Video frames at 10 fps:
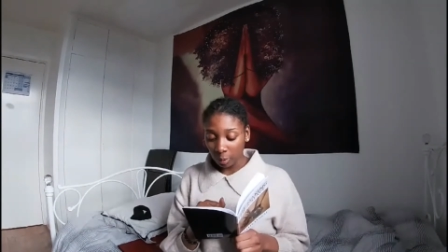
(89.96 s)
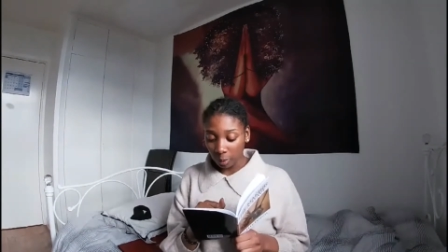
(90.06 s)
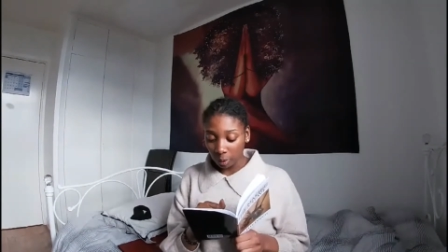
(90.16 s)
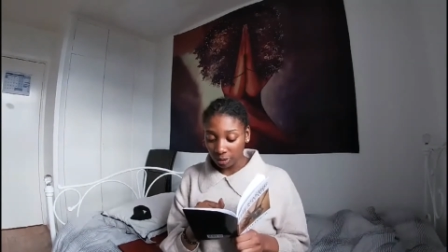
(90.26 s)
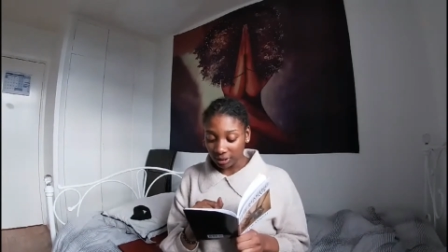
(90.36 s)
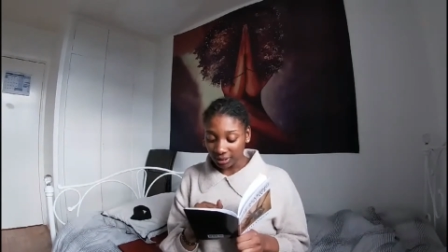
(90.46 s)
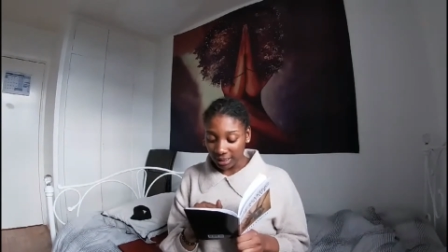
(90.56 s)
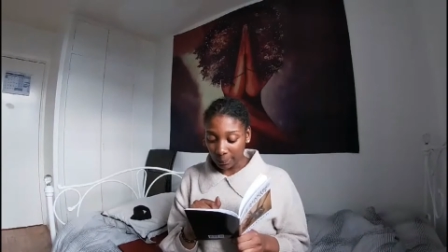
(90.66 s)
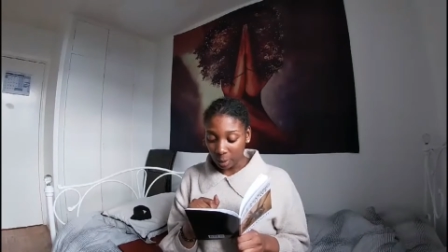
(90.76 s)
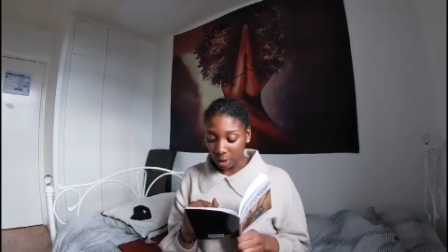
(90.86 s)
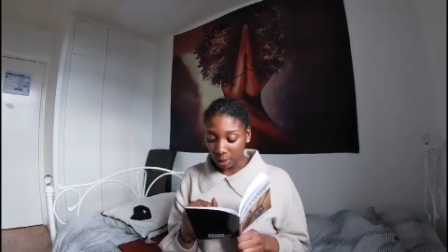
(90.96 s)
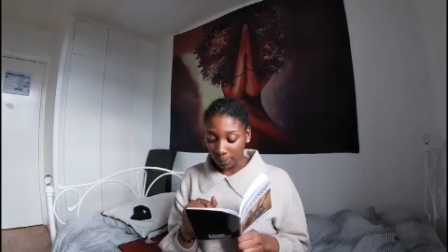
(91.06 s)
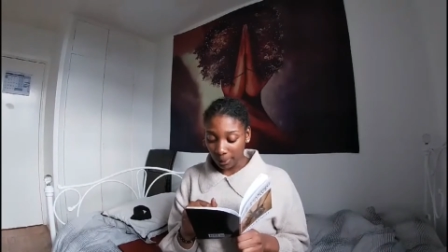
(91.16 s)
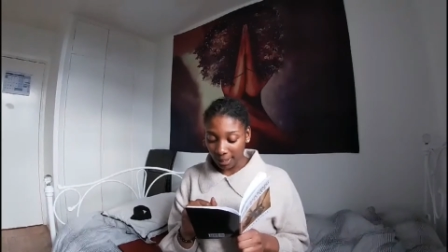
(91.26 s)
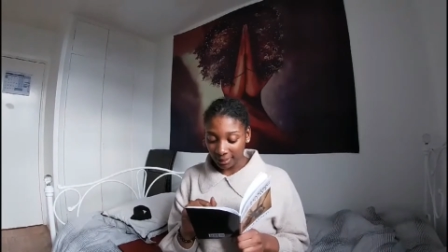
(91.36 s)
Or the same hog
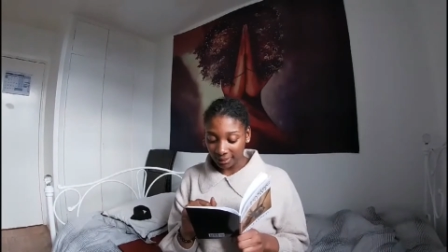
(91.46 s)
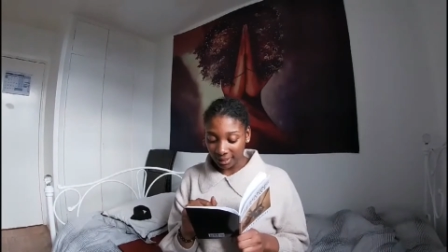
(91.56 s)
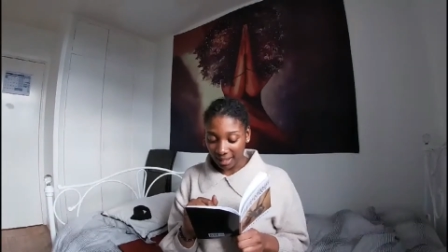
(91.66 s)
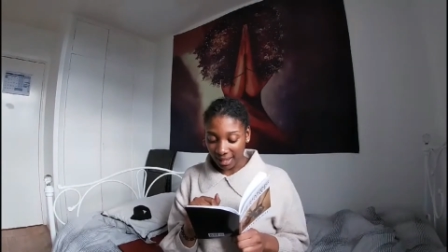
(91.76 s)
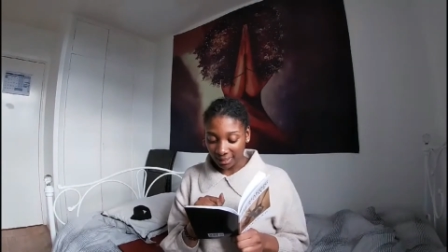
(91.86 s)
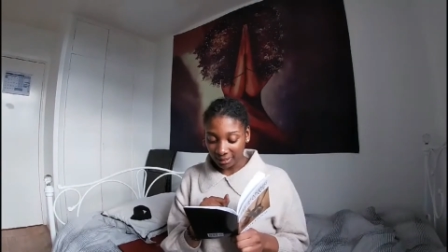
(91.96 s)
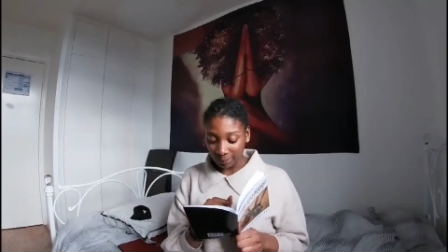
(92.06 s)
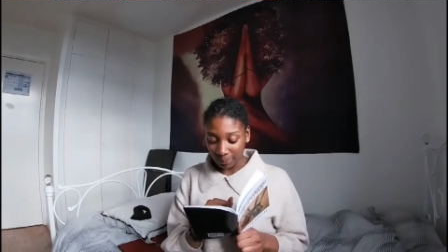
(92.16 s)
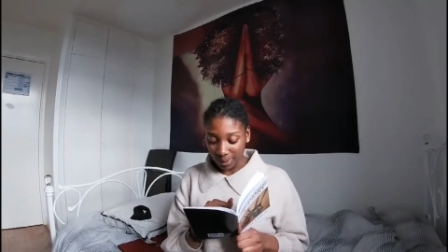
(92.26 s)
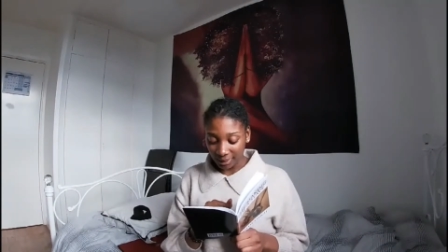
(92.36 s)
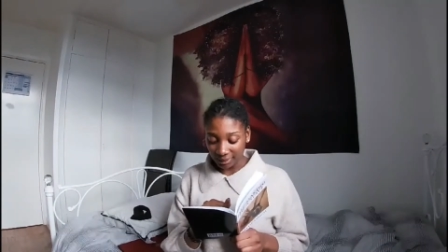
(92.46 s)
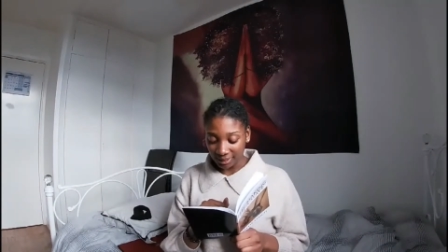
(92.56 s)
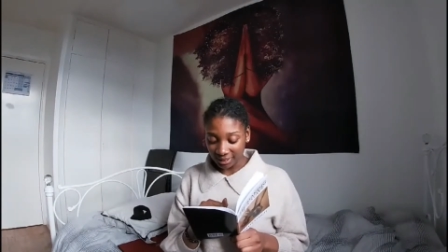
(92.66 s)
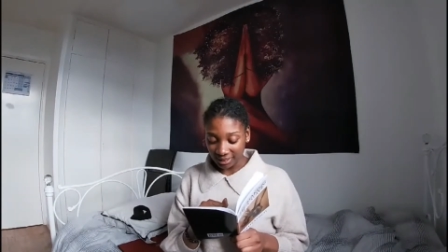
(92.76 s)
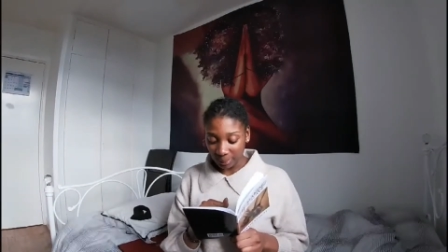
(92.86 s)
pen and make
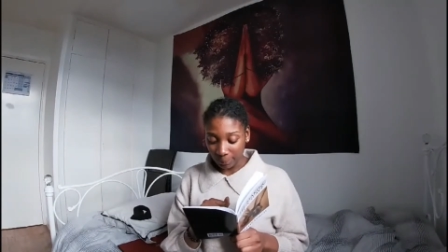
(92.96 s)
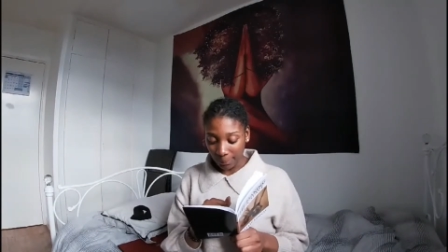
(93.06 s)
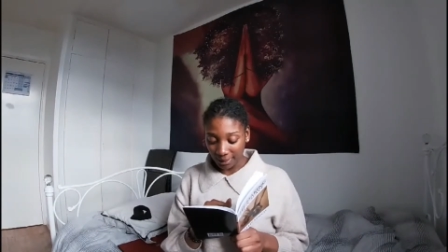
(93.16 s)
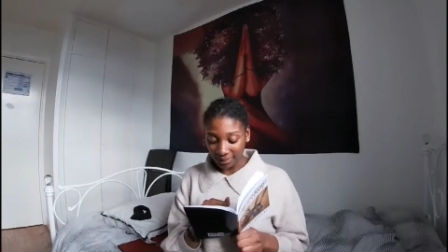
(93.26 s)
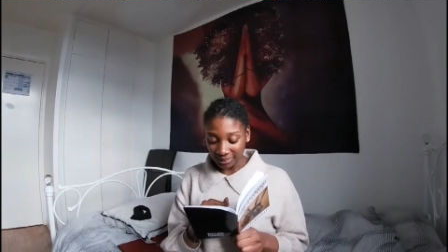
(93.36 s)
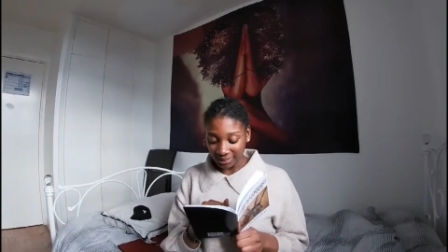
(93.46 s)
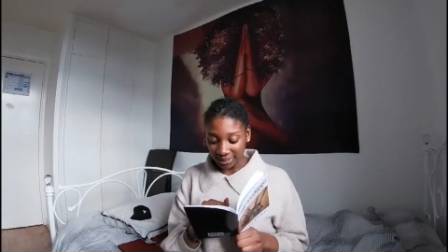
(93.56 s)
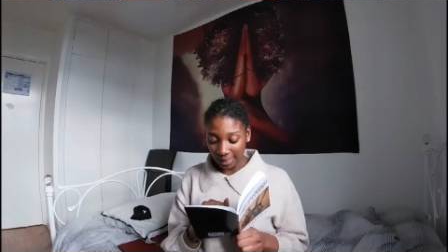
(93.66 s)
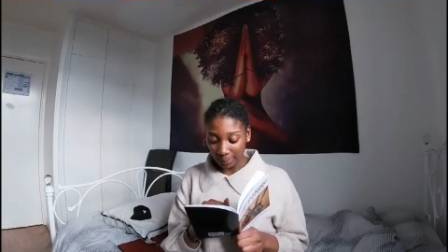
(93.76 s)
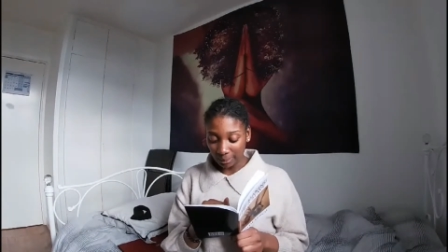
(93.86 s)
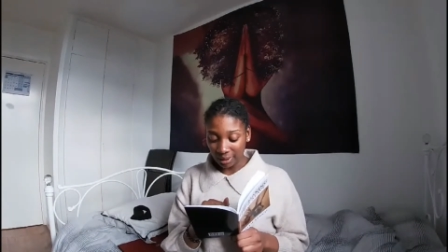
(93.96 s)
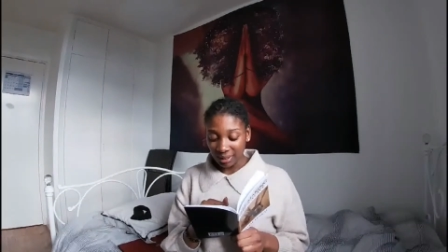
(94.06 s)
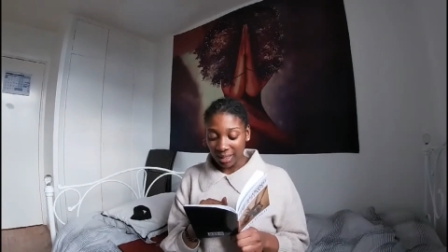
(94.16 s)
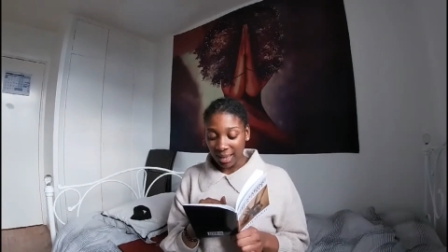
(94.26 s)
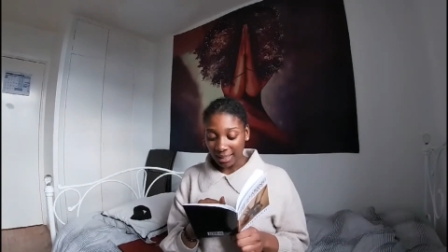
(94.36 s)
a slip
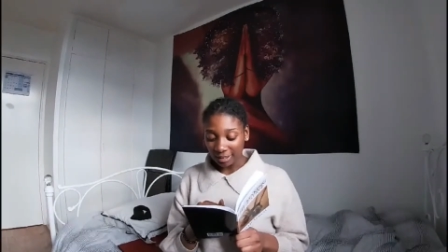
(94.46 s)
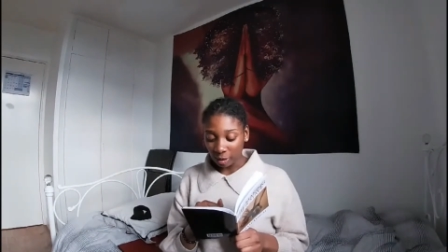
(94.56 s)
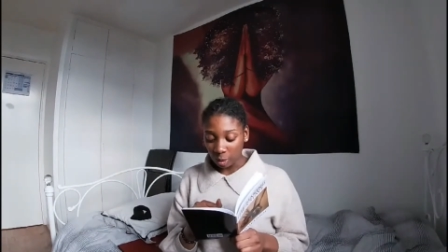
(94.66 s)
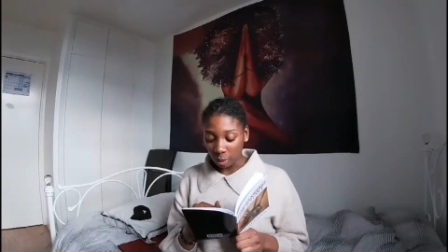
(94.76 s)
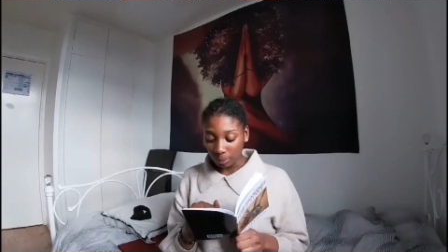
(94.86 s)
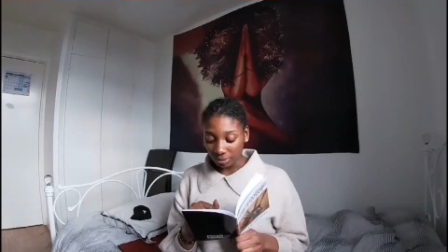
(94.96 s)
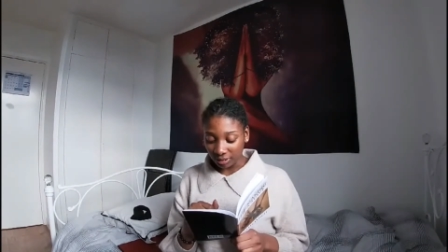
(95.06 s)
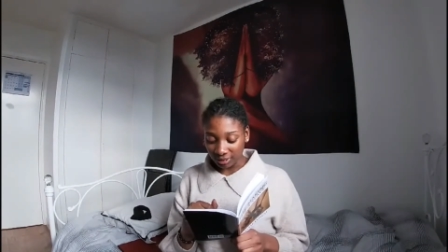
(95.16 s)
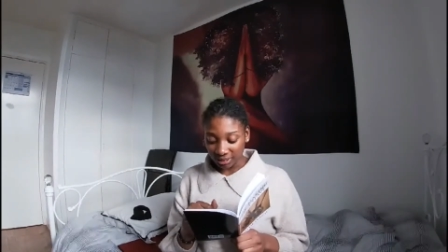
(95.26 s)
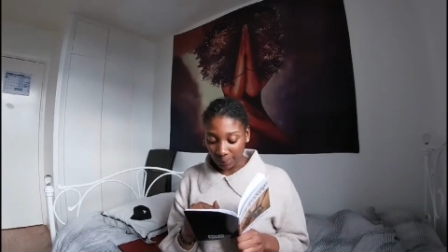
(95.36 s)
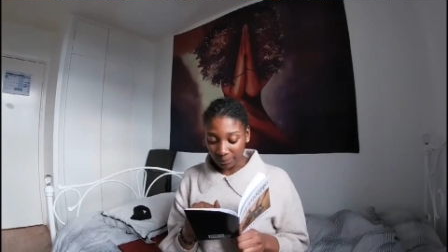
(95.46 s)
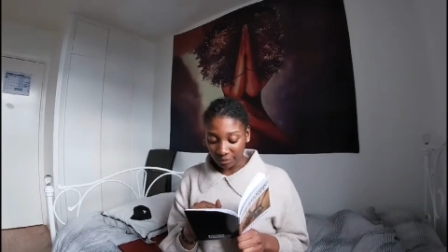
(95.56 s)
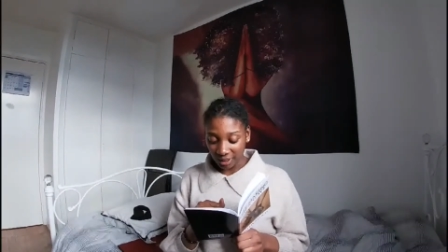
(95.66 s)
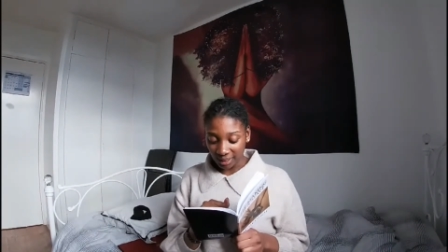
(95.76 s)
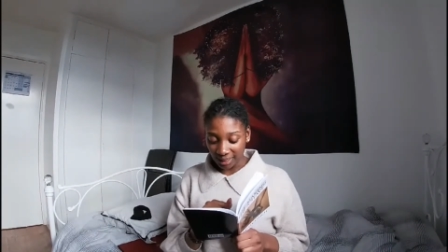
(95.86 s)
and incorporate
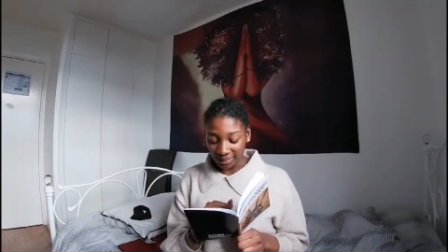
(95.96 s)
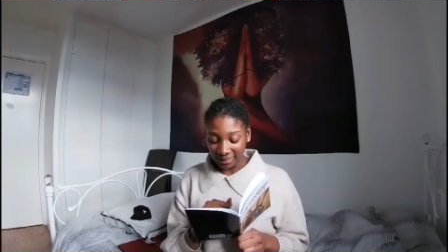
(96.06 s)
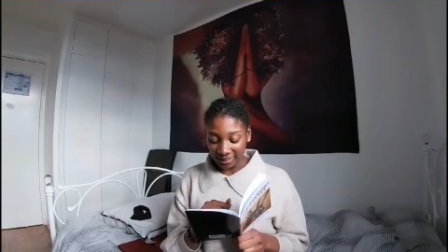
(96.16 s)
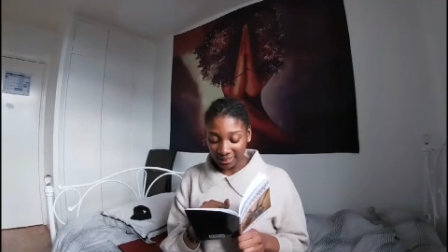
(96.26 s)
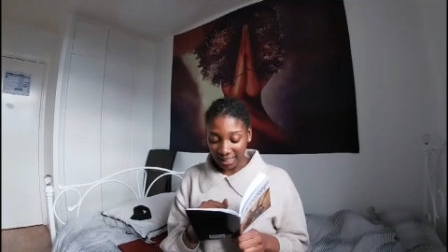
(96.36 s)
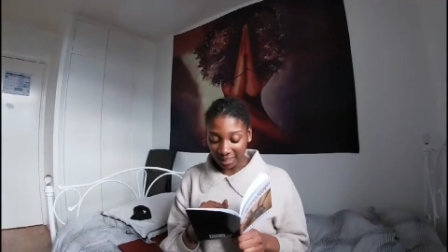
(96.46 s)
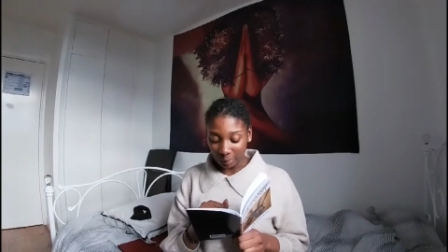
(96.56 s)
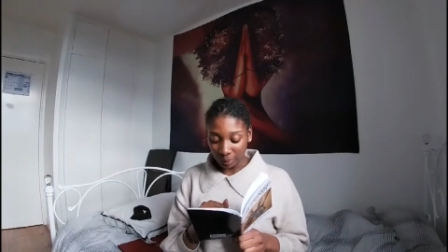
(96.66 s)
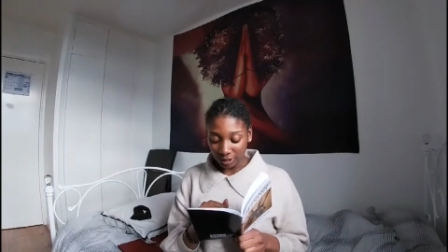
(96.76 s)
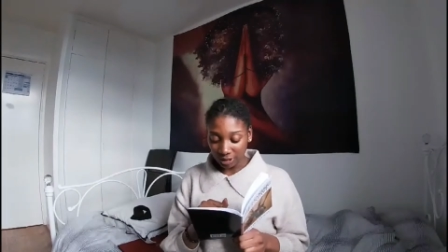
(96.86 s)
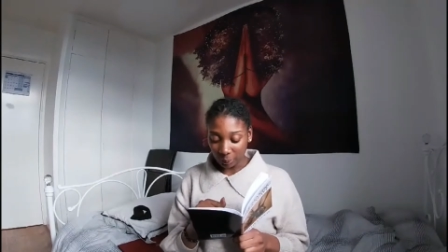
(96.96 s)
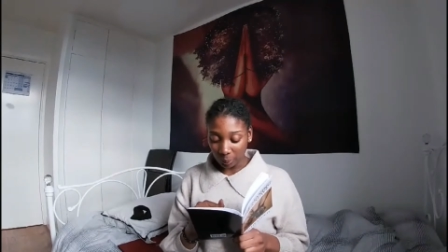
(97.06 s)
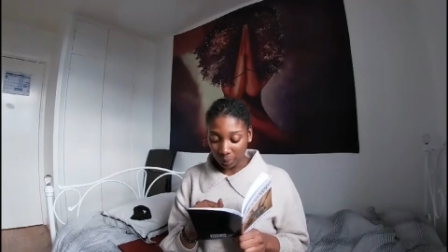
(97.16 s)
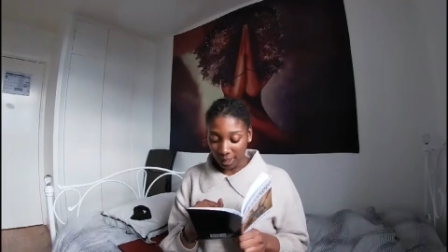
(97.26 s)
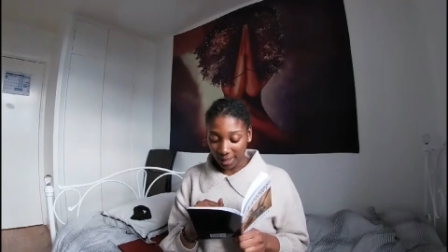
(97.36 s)
something in his language
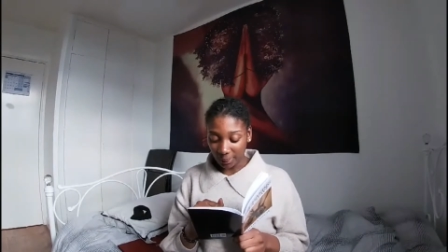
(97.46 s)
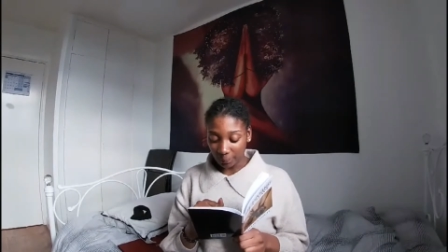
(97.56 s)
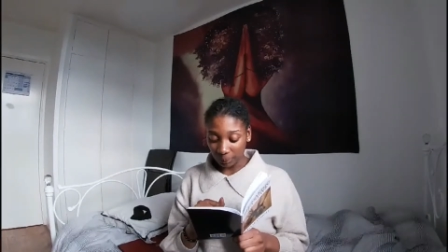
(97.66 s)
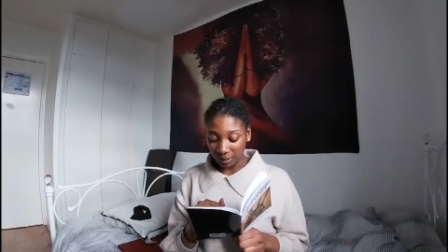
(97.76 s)
whereby